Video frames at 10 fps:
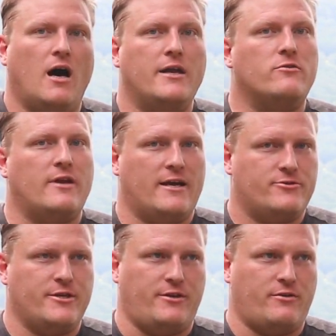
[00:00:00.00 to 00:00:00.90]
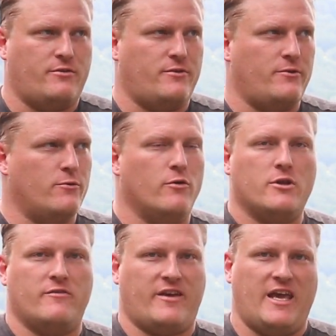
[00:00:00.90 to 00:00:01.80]
I don't actually do a whole
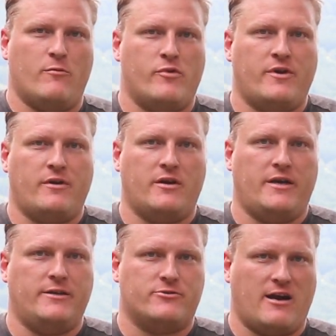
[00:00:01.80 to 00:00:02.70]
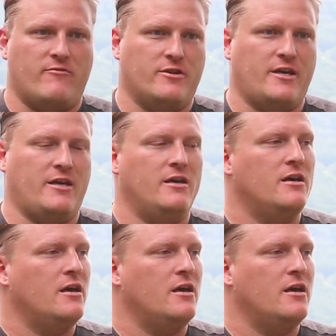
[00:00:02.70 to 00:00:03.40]
lot of camping and traveling